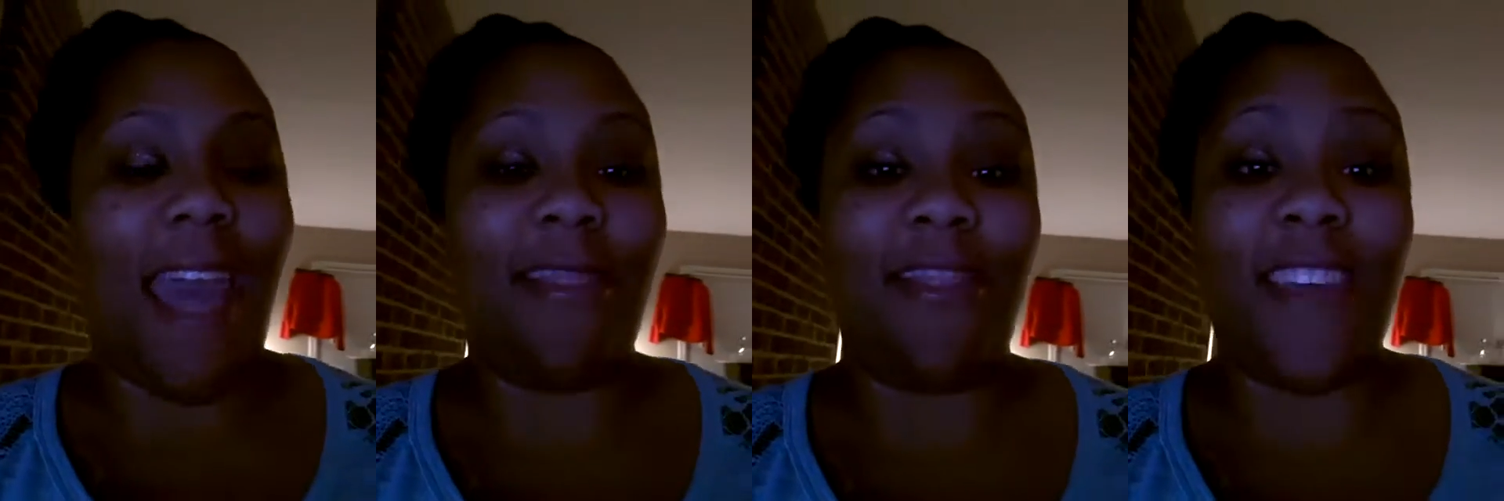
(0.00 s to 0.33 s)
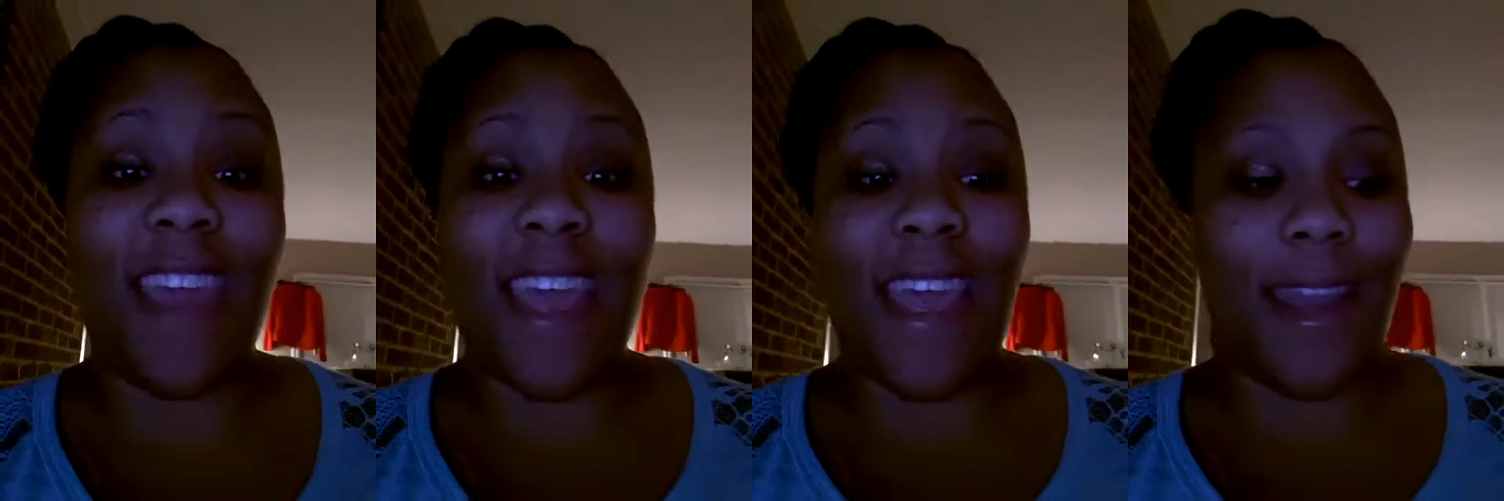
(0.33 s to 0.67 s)
And
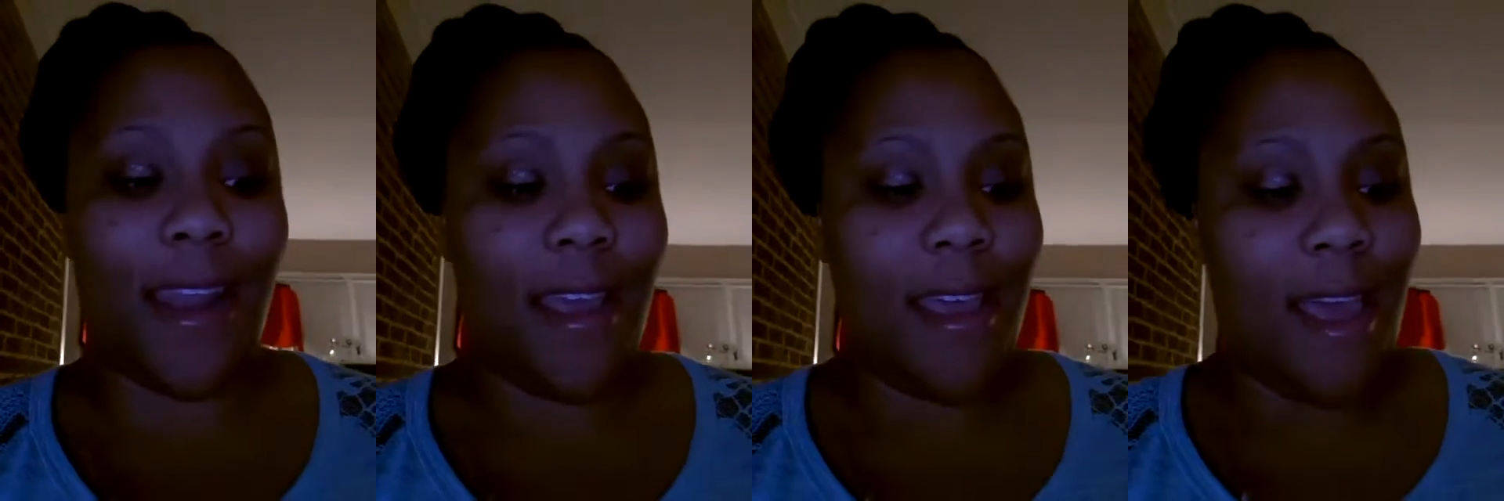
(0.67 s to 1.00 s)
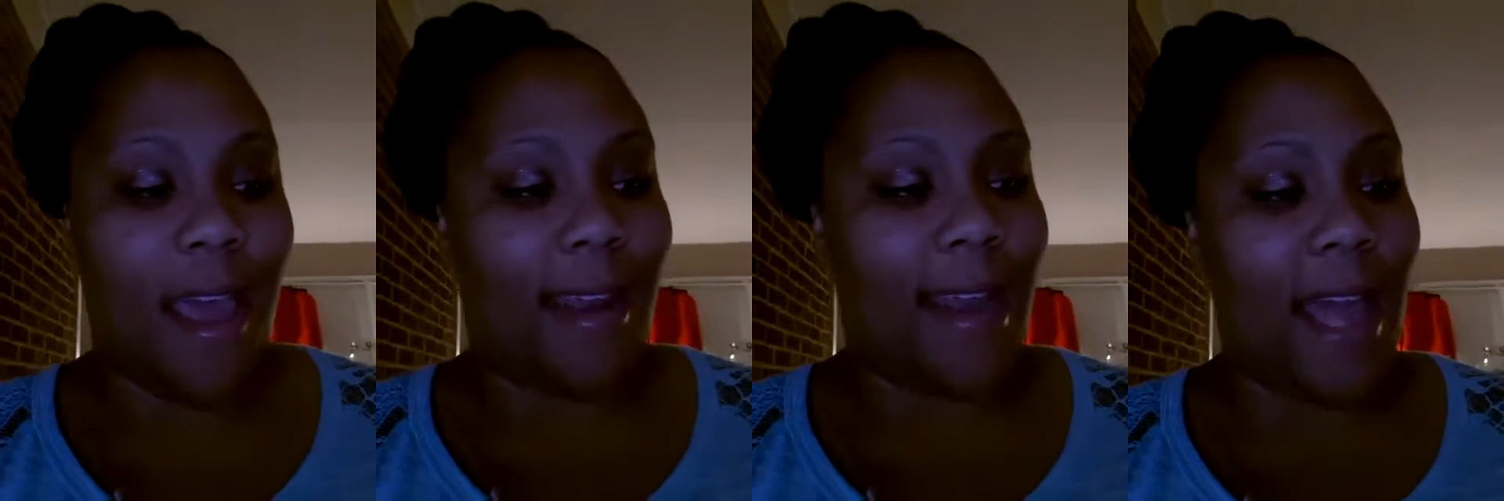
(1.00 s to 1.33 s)
then
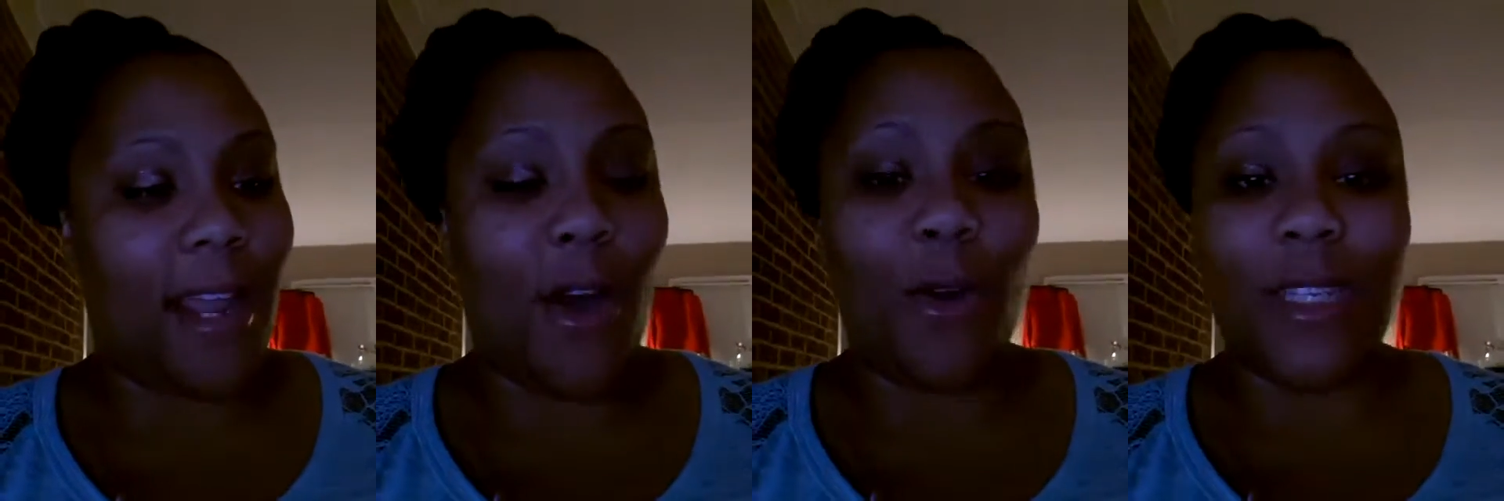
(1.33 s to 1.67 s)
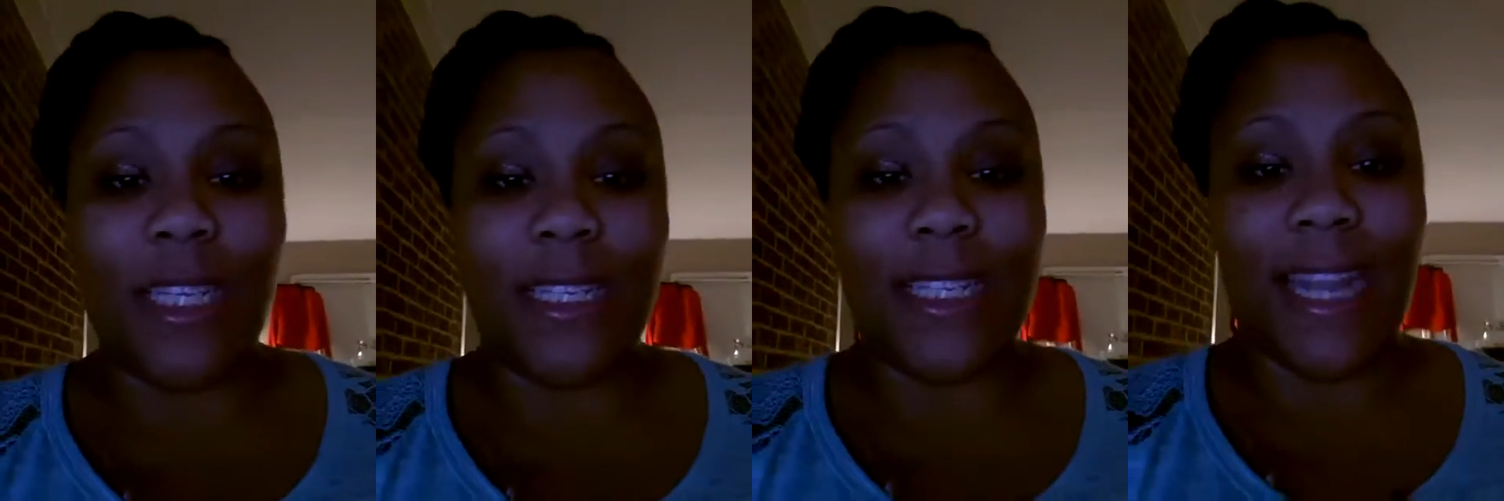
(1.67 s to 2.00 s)
not
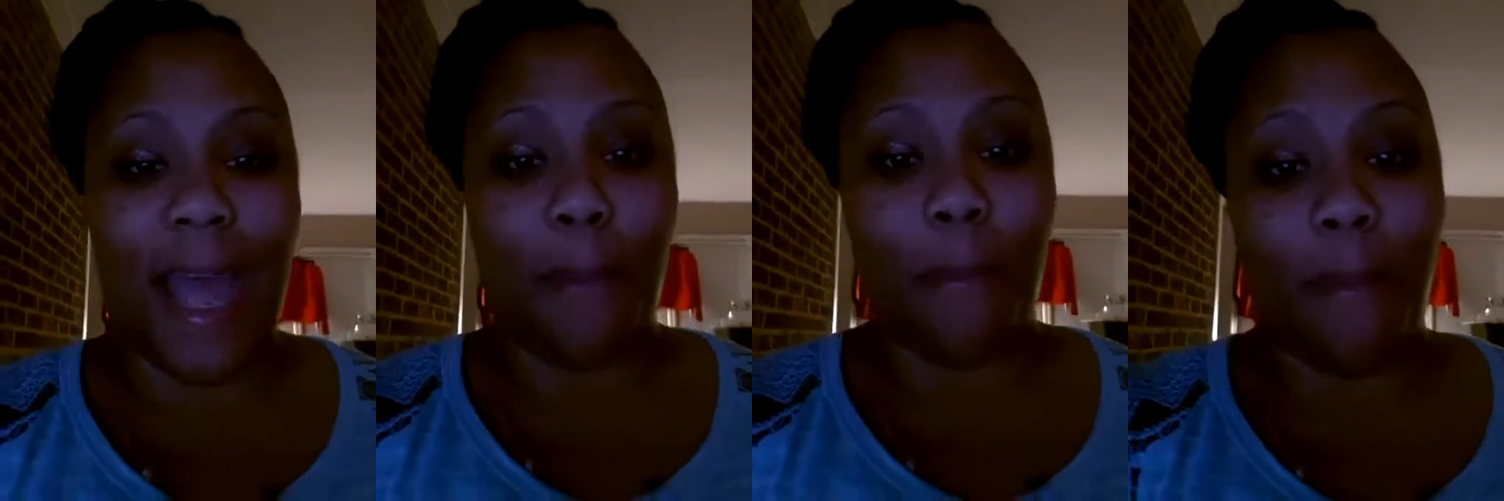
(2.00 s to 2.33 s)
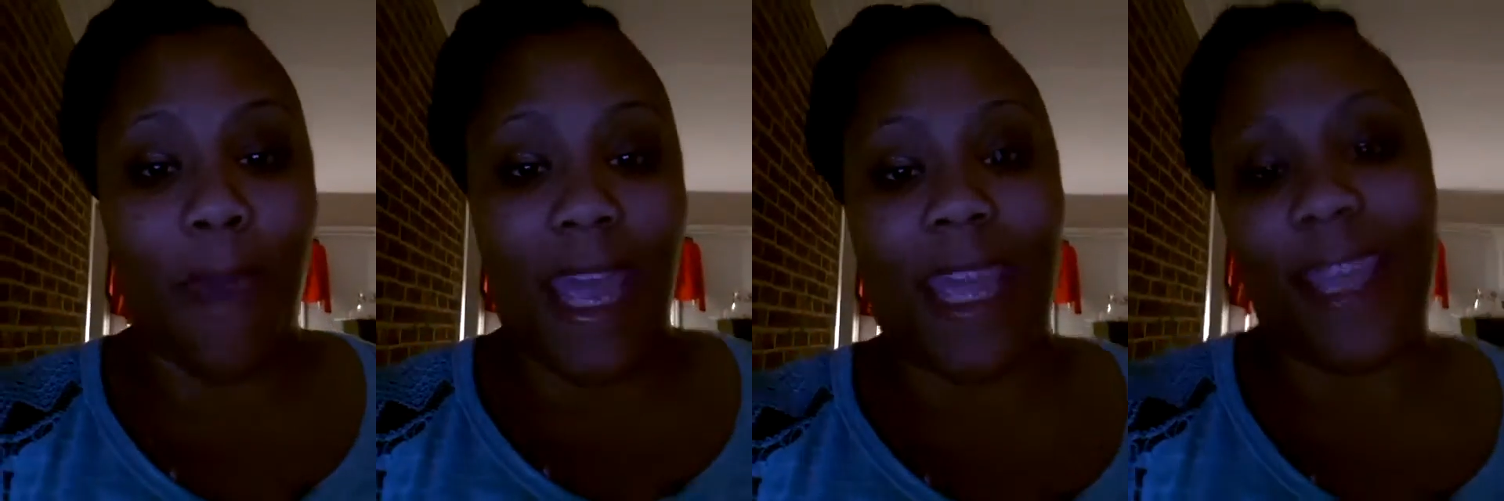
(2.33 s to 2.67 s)
only did I
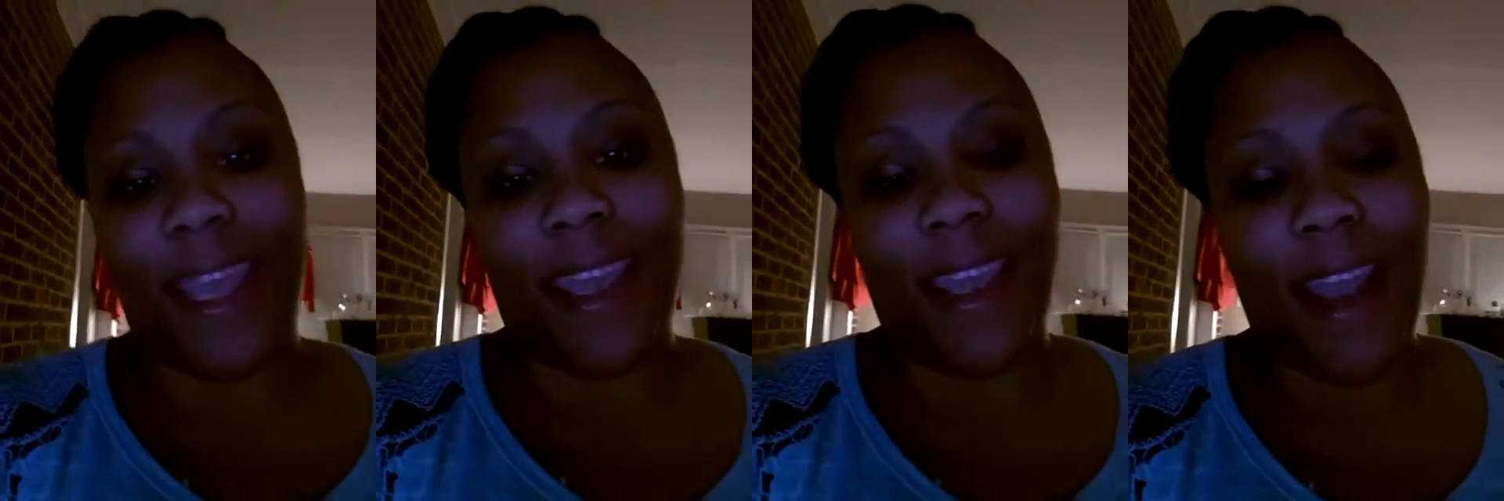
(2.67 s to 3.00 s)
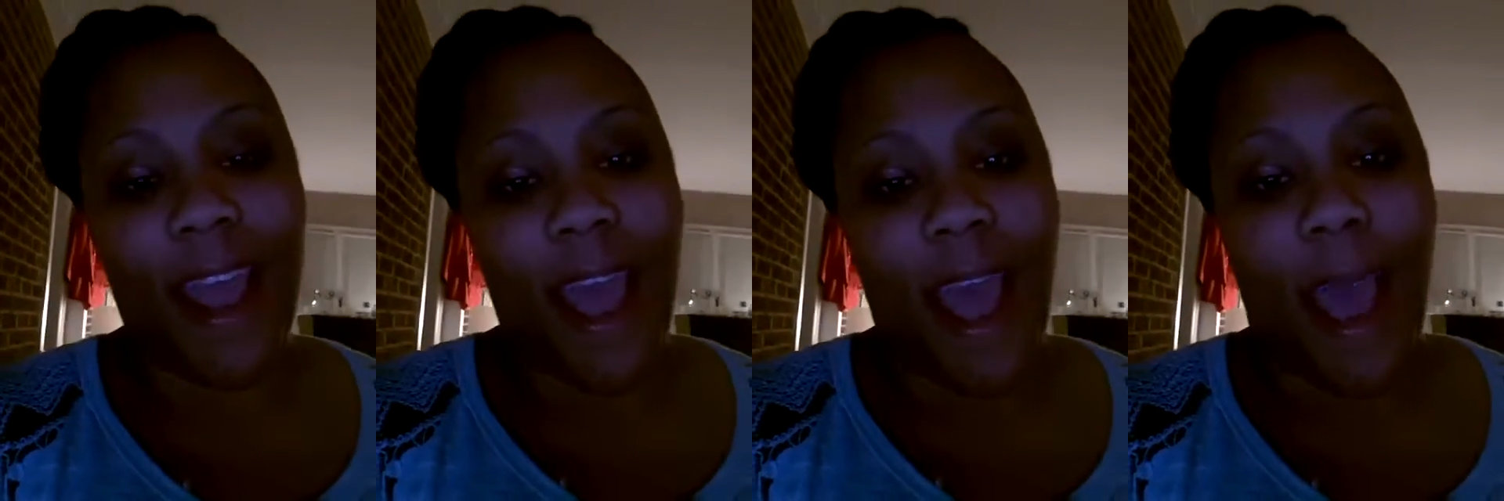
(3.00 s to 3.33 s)
make it,